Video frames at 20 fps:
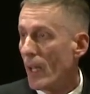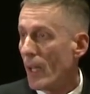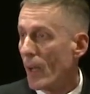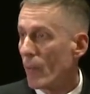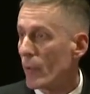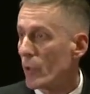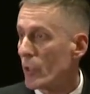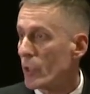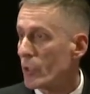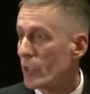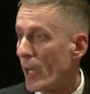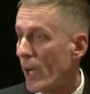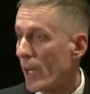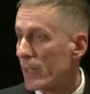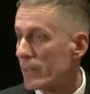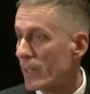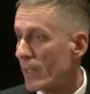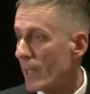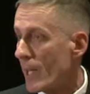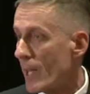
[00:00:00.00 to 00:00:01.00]
And when you
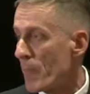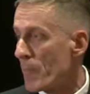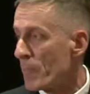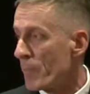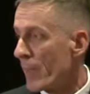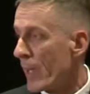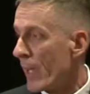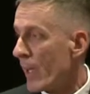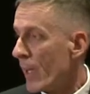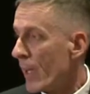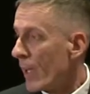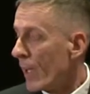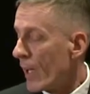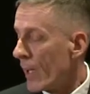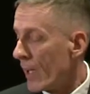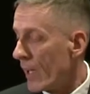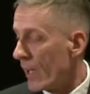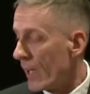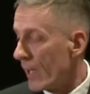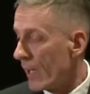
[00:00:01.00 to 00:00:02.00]
talk to them
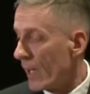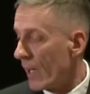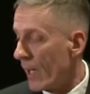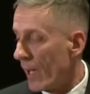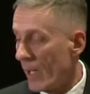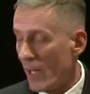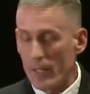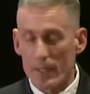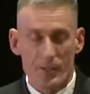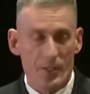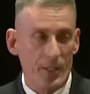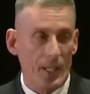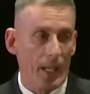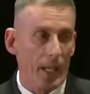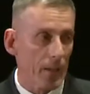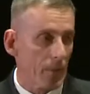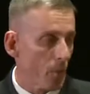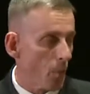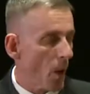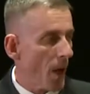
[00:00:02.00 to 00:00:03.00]
uh, and
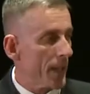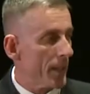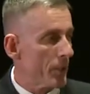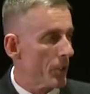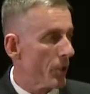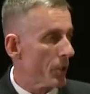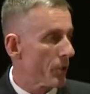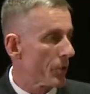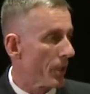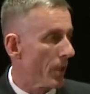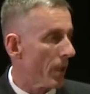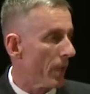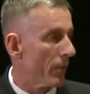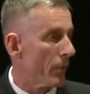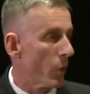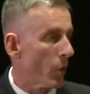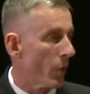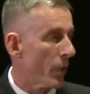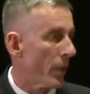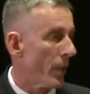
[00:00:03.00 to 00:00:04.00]
say, Why did you serve?
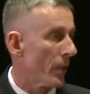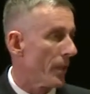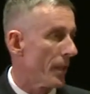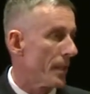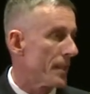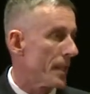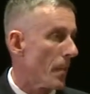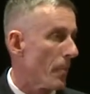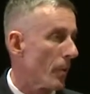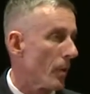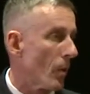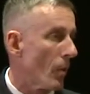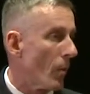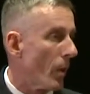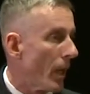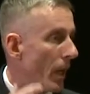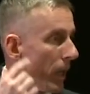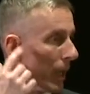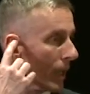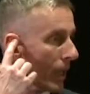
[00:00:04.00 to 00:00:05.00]
you'll hear the typical,
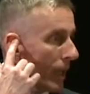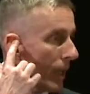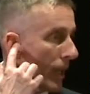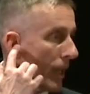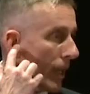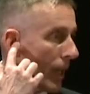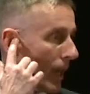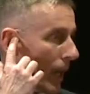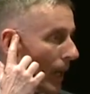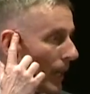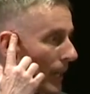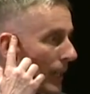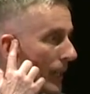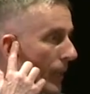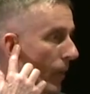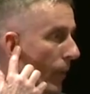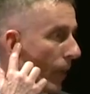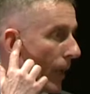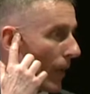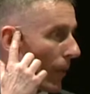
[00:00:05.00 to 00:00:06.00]
Well, I didn't
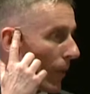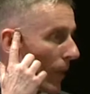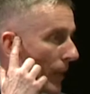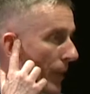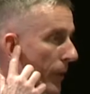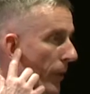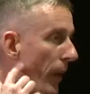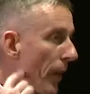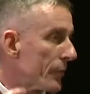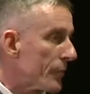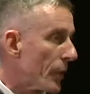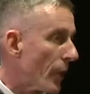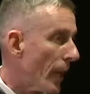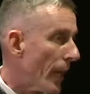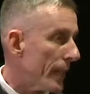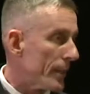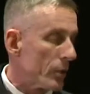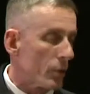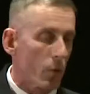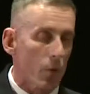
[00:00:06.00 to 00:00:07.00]
know what I wanted to do after
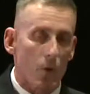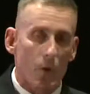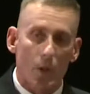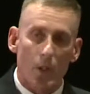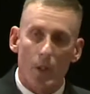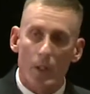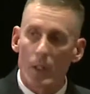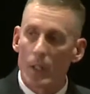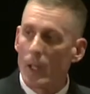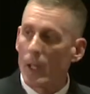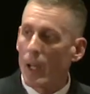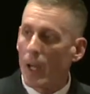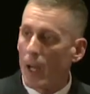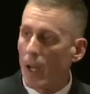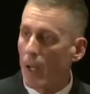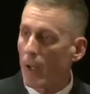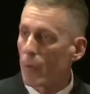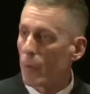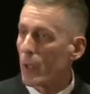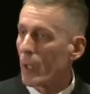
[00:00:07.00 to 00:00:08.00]
high school.
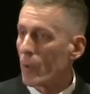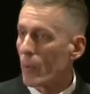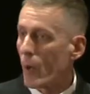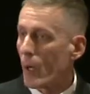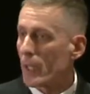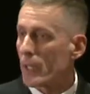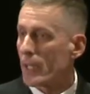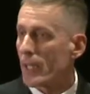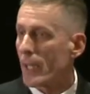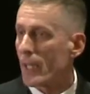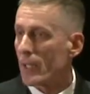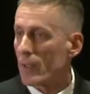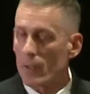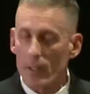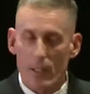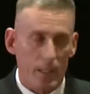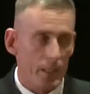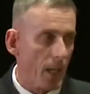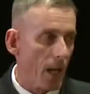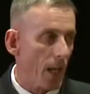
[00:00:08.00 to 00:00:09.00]
I really wanted to get
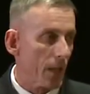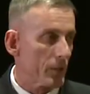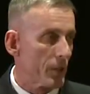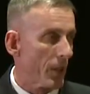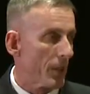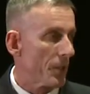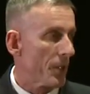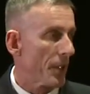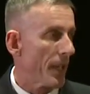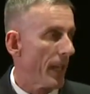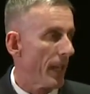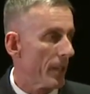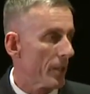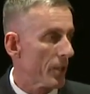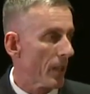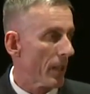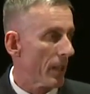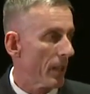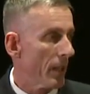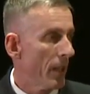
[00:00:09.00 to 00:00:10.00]
a college
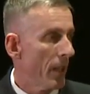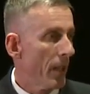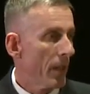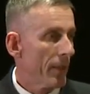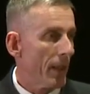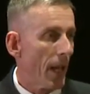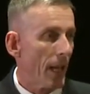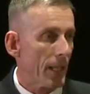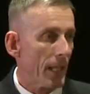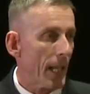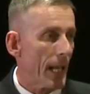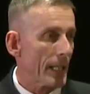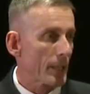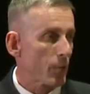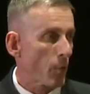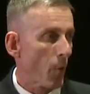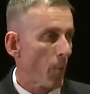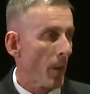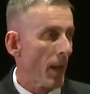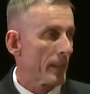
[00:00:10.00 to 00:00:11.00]
education. That lasts
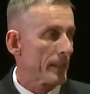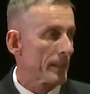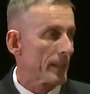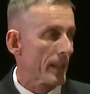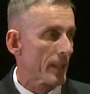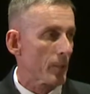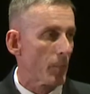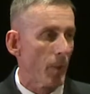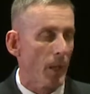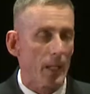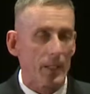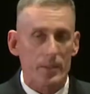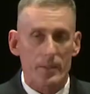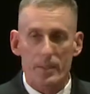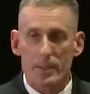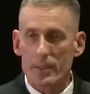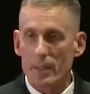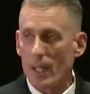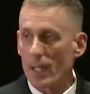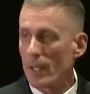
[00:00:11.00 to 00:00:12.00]
for about six
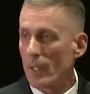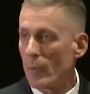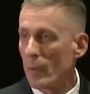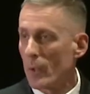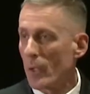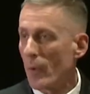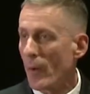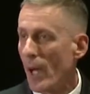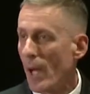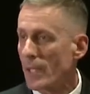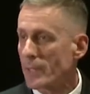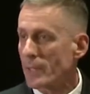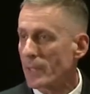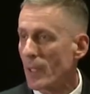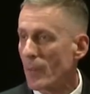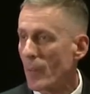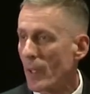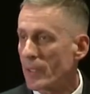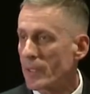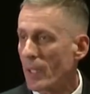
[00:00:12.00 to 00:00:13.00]
months. And then when you ask
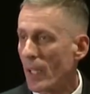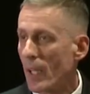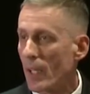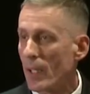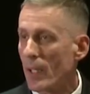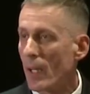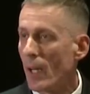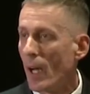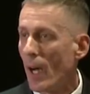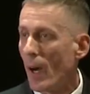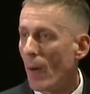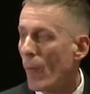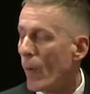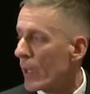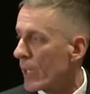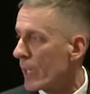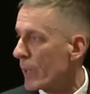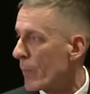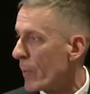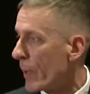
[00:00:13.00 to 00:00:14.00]
them, they say, I
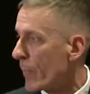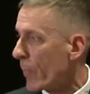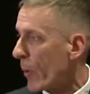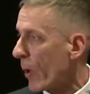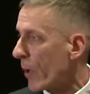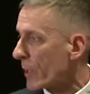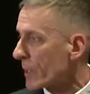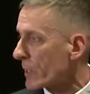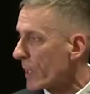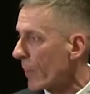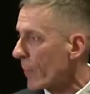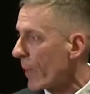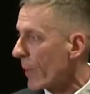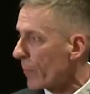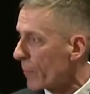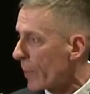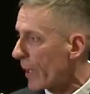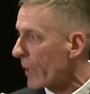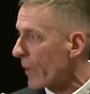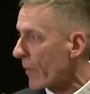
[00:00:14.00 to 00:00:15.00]
wanted to be part of something
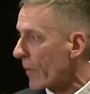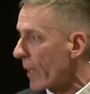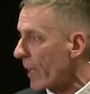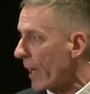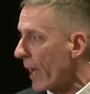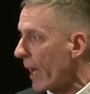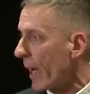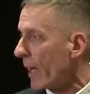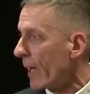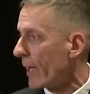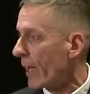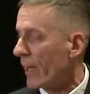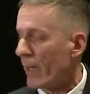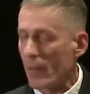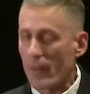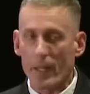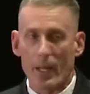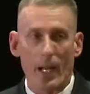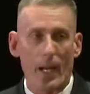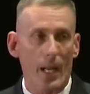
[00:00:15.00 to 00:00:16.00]
bigger than I,
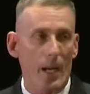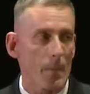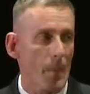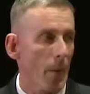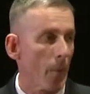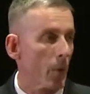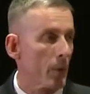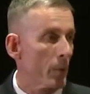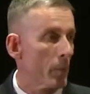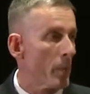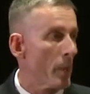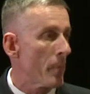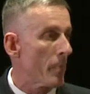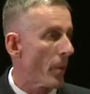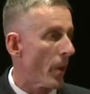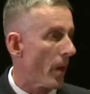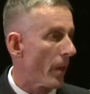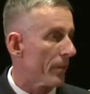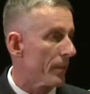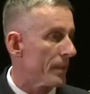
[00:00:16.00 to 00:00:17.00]
than I am. I wanted to
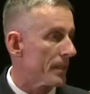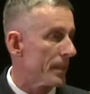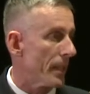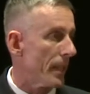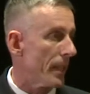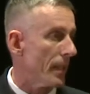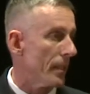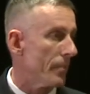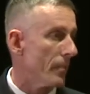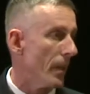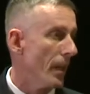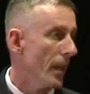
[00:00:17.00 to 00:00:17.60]
part of a team.